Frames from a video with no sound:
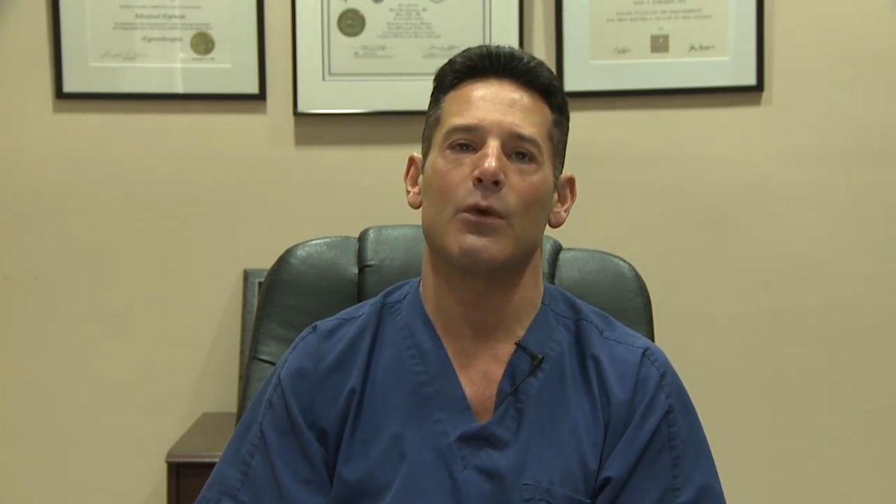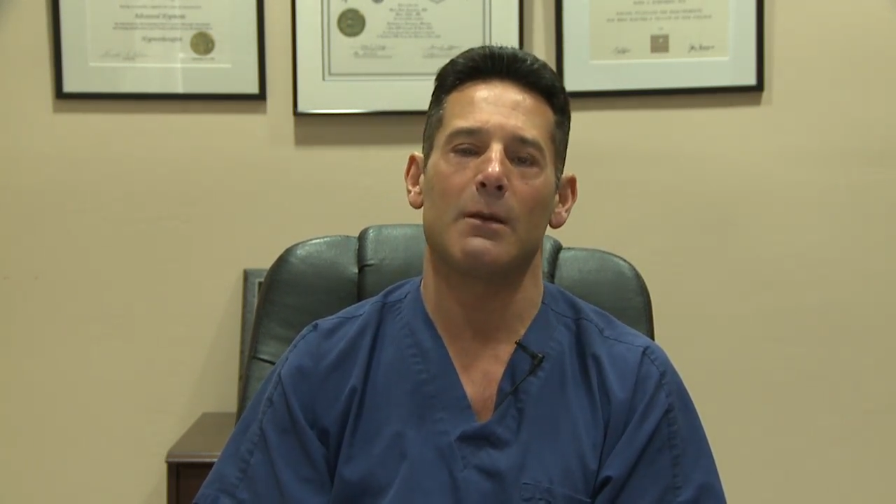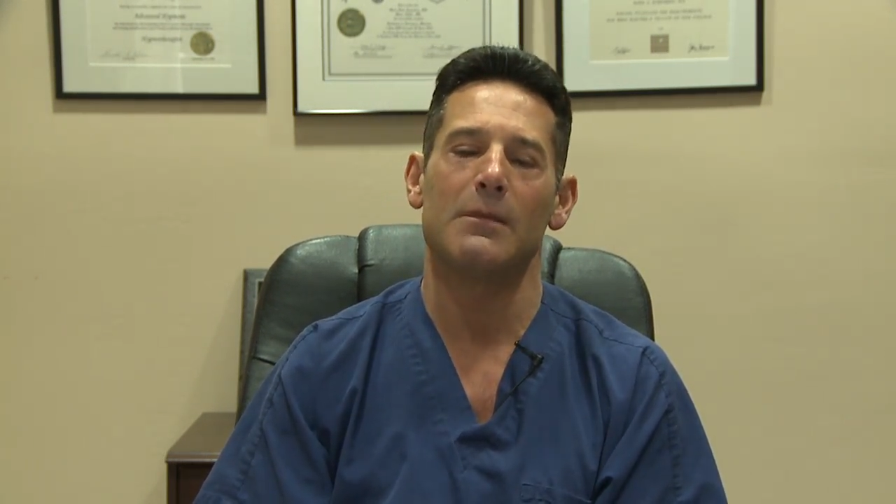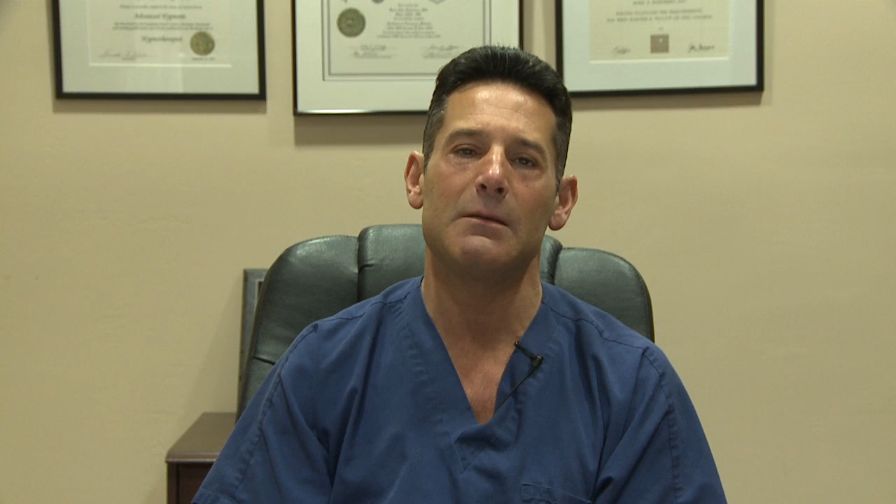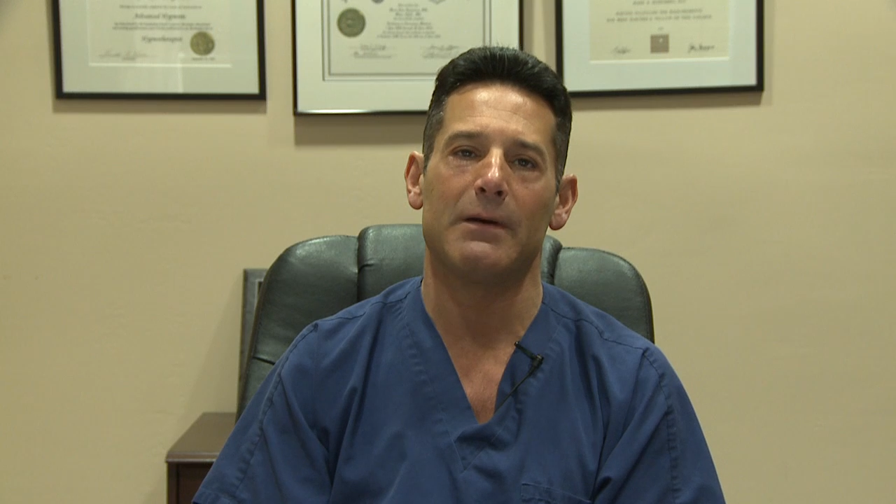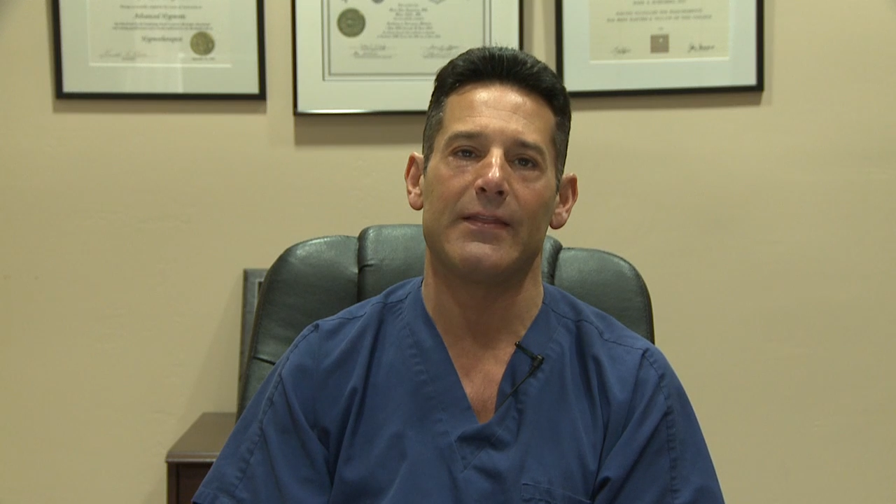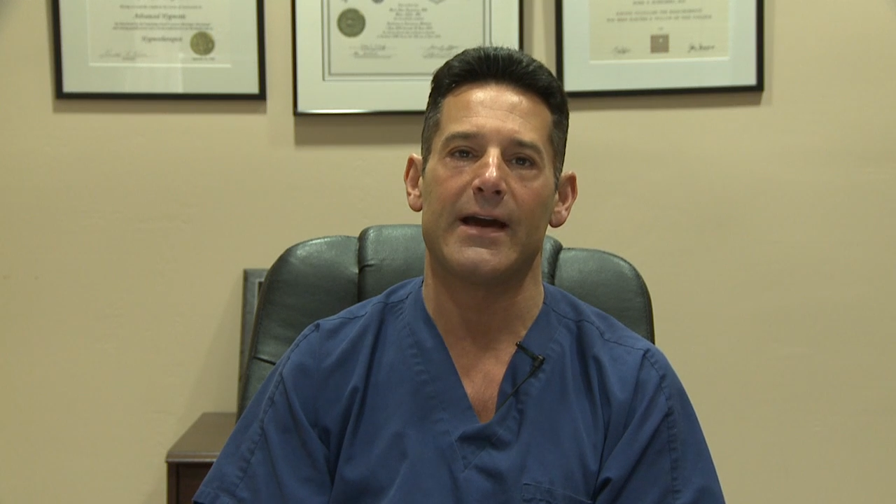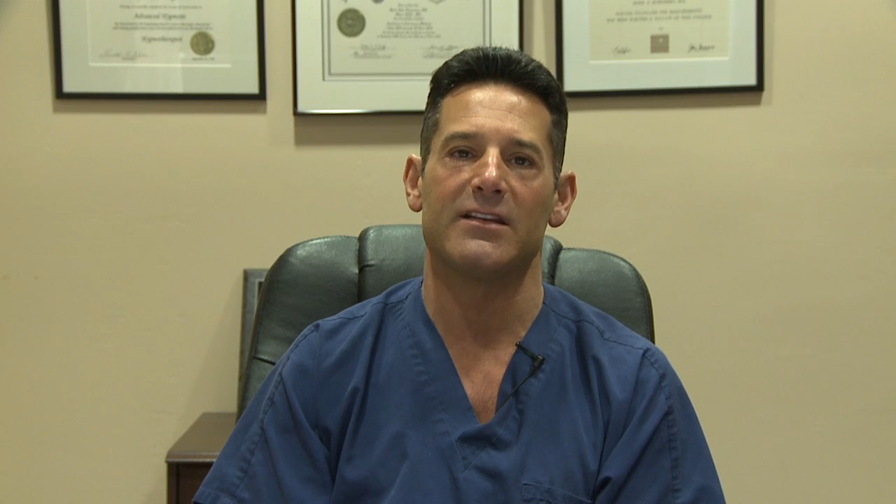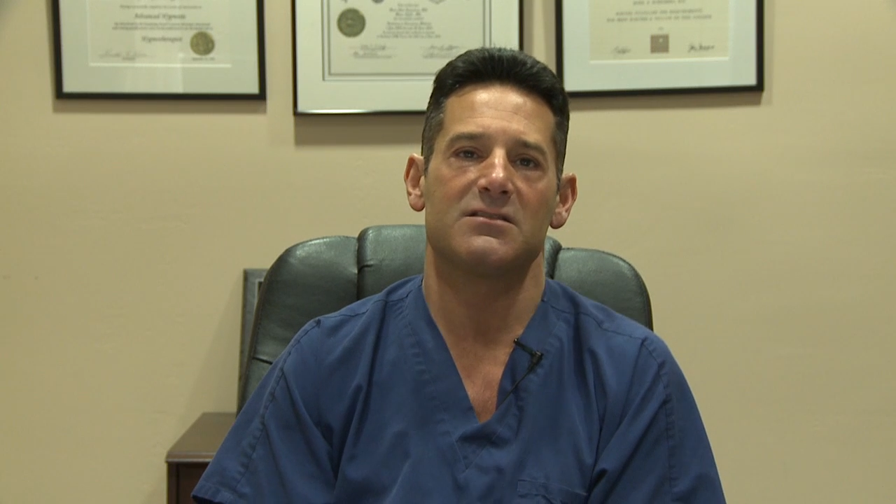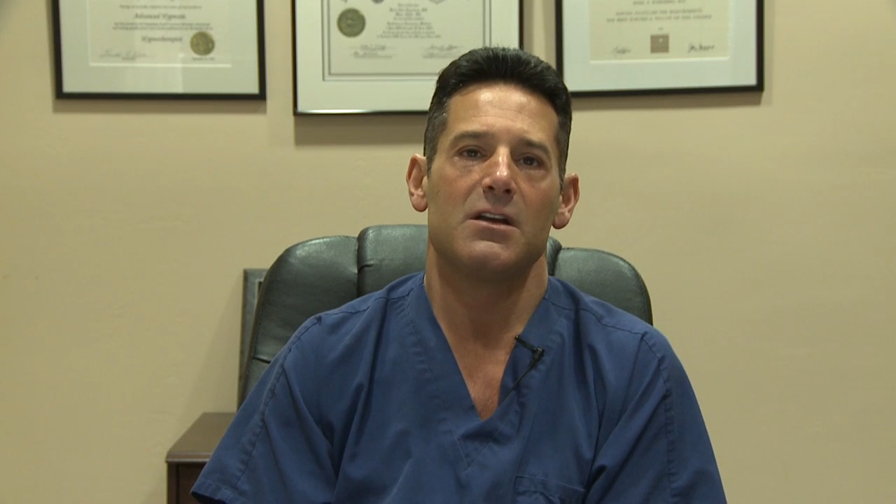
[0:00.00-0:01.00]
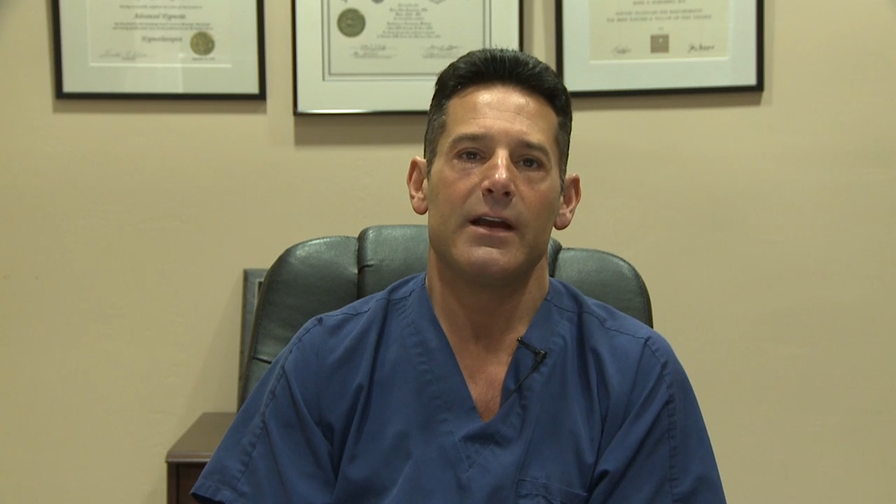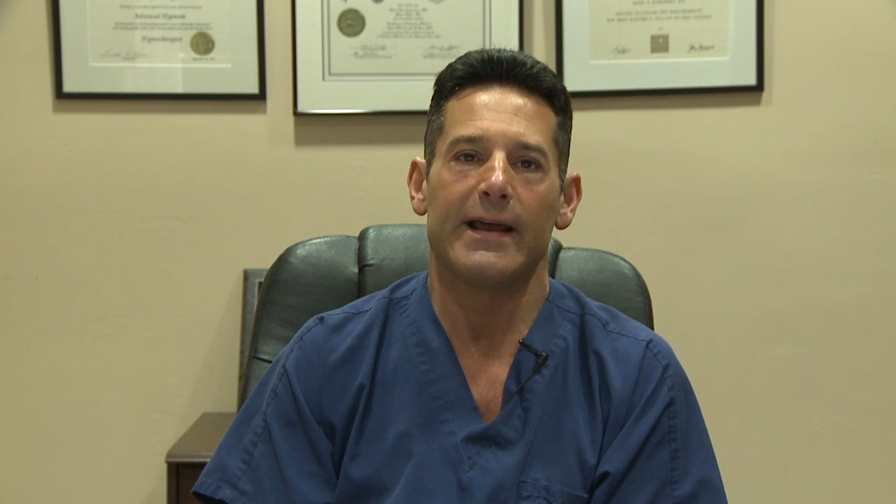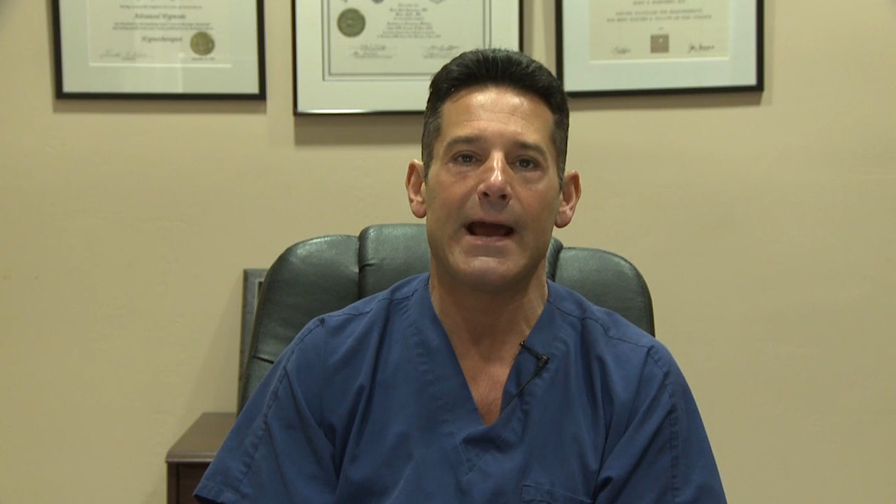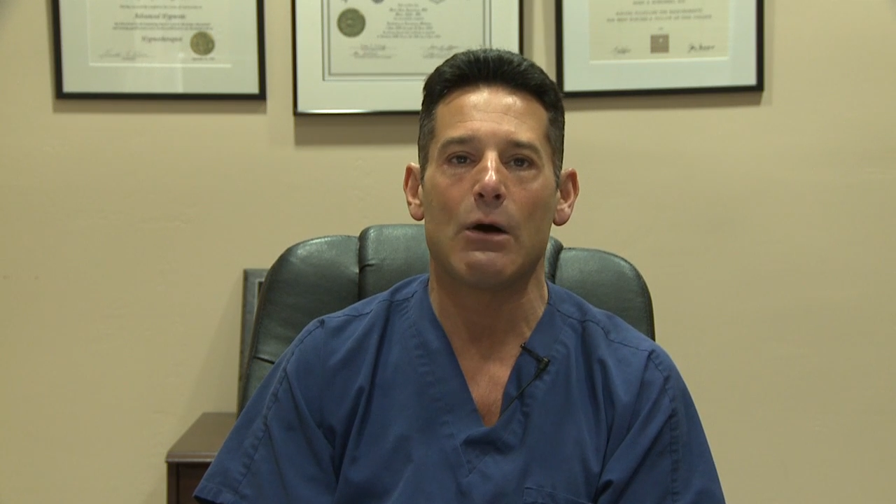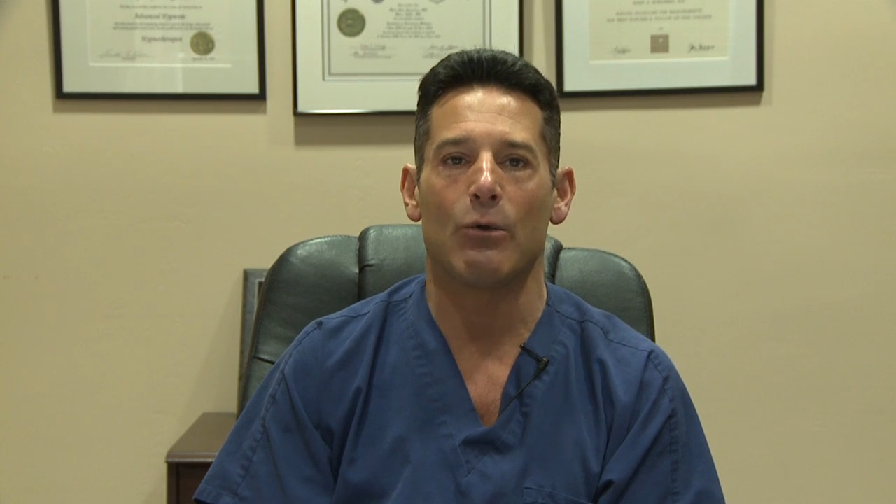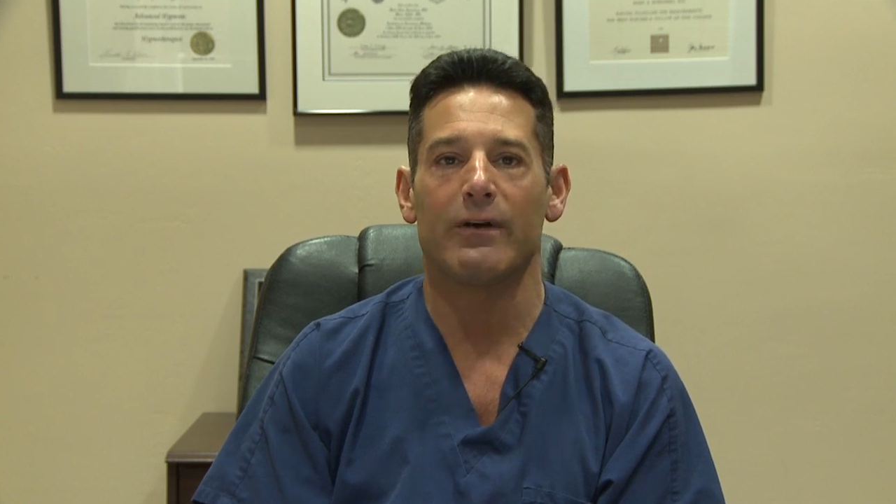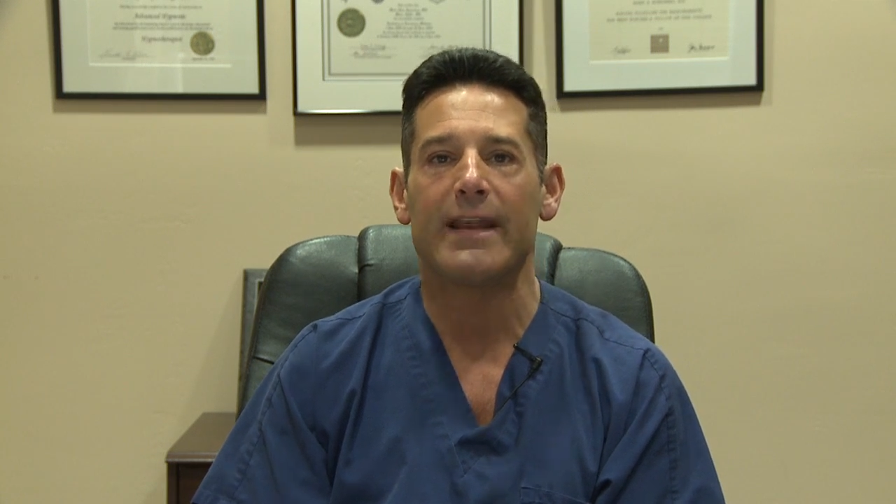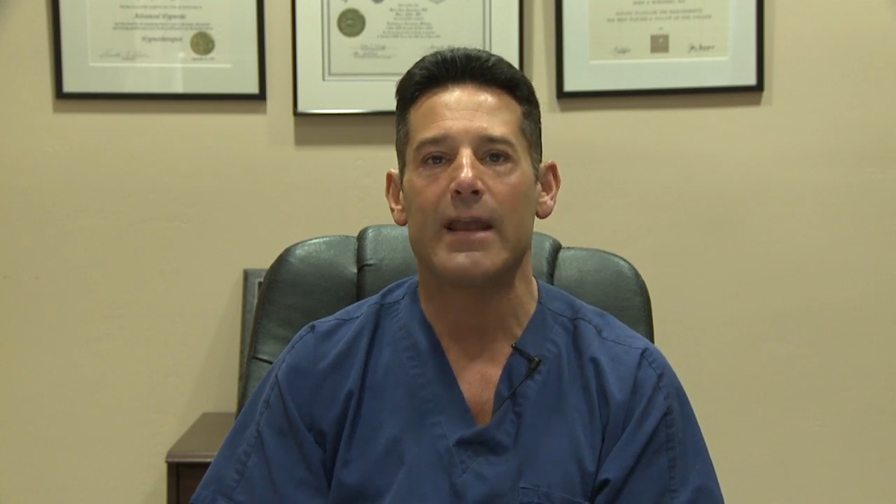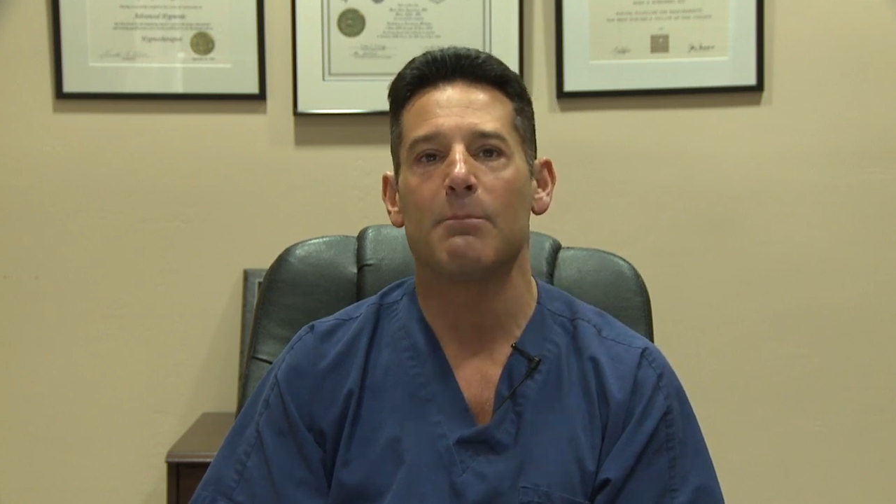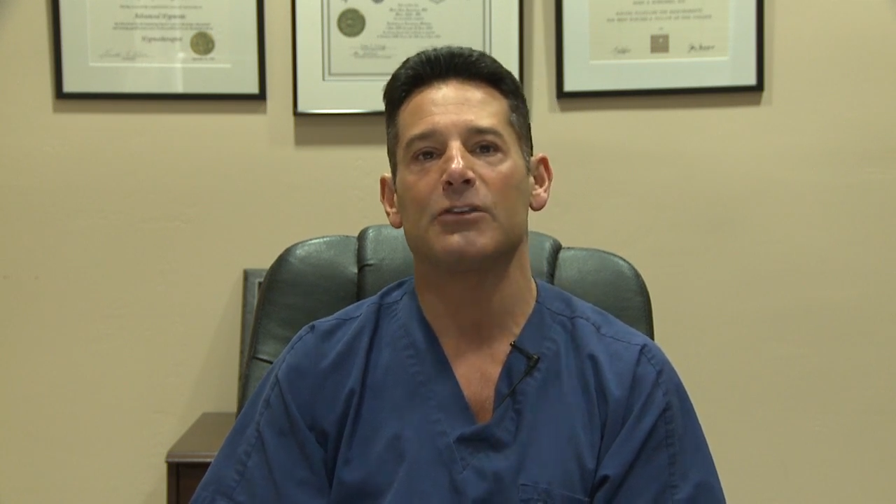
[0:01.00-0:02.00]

and what I mean by that is an hour a day,